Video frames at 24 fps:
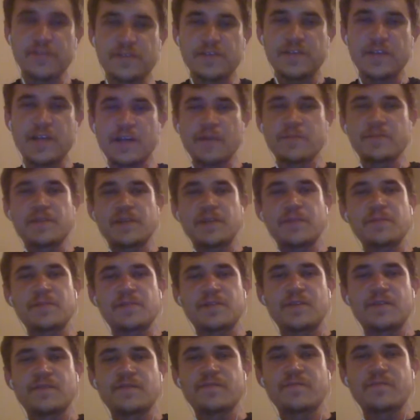Sam seems
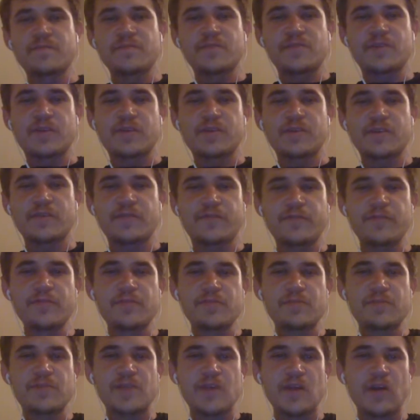to have started to confuse
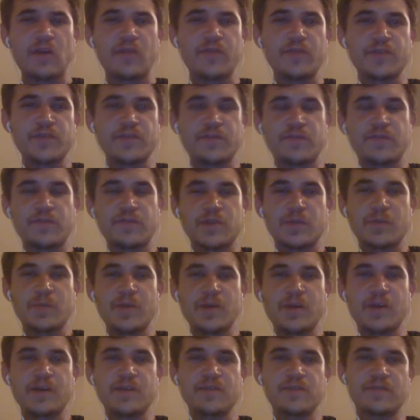himself. He's confusing
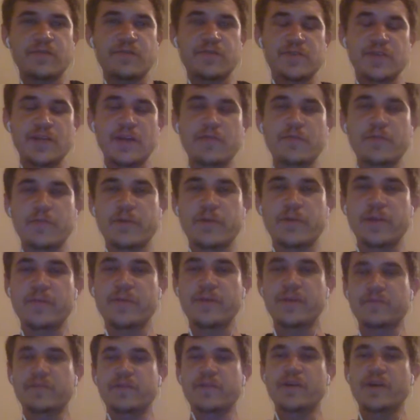me. He's confusing everybody.
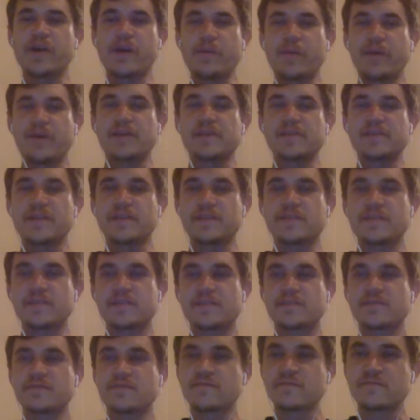But when you're not making sense,
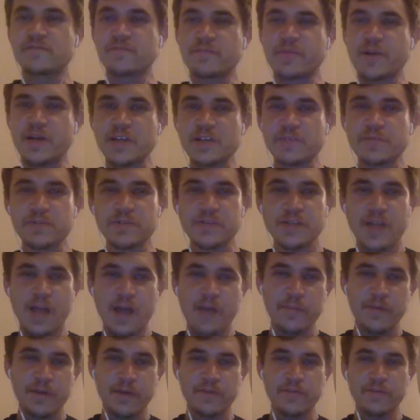it's impossible to
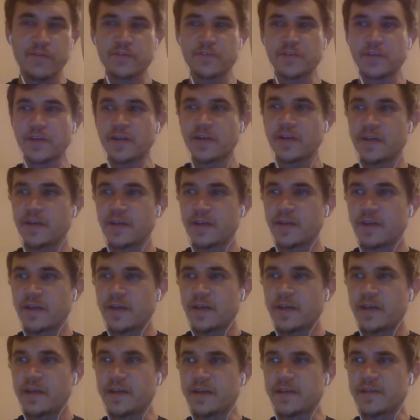not be confusing.
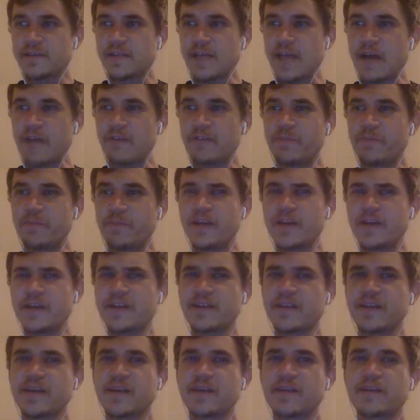He's now
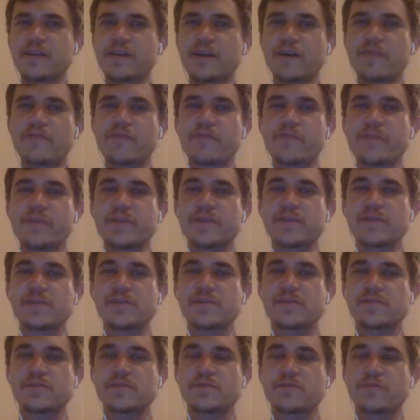admitting that
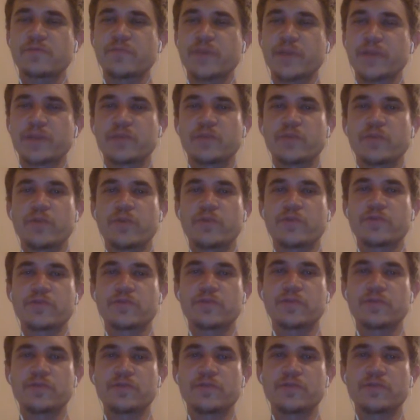governments pick the winners
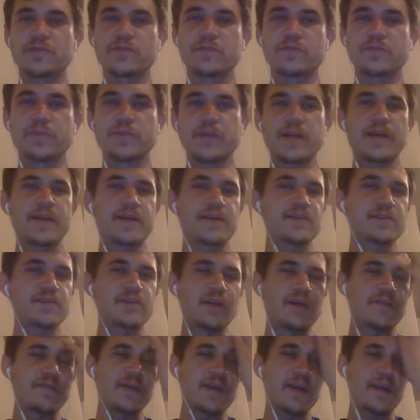and losers, but yet he's
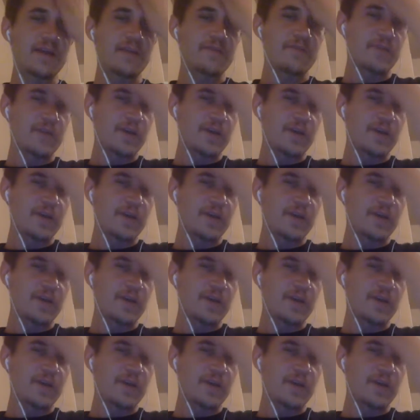still advocating for